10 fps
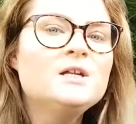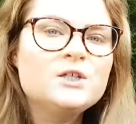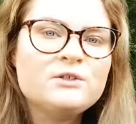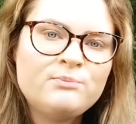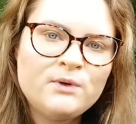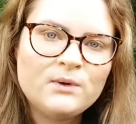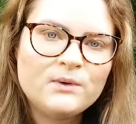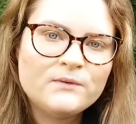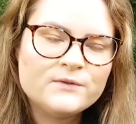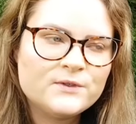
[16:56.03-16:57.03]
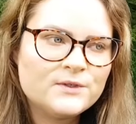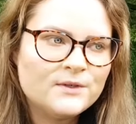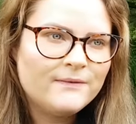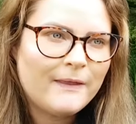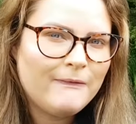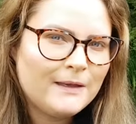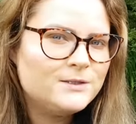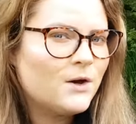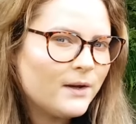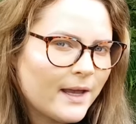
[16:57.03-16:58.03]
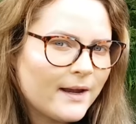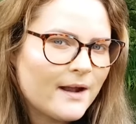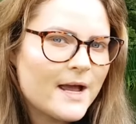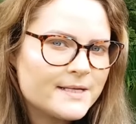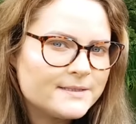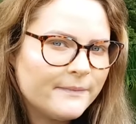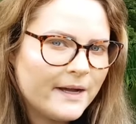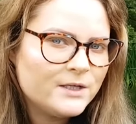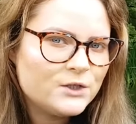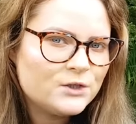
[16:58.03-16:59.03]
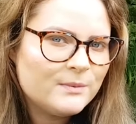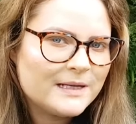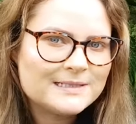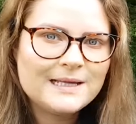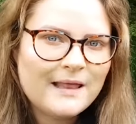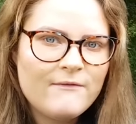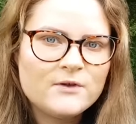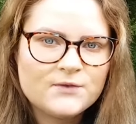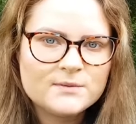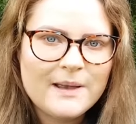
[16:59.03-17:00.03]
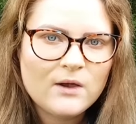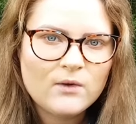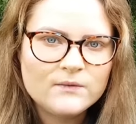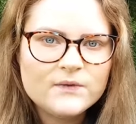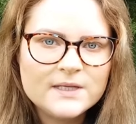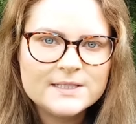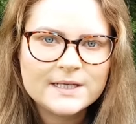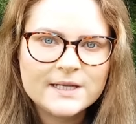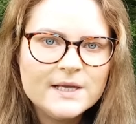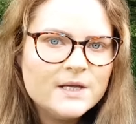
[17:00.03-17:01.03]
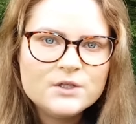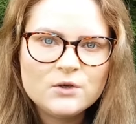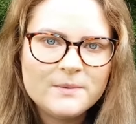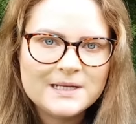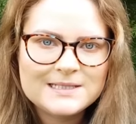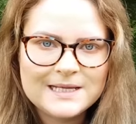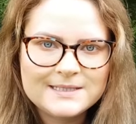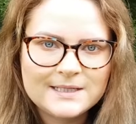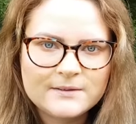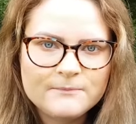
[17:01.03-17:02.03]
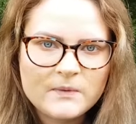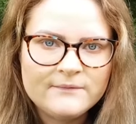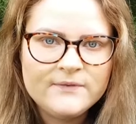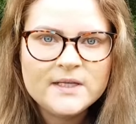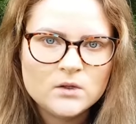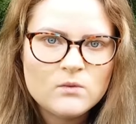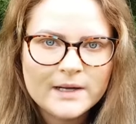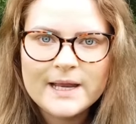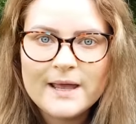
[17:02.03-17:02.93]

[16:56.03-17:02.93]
Just proves that they don't care as much because like that fish was back on feeding two minutes later and feeding quite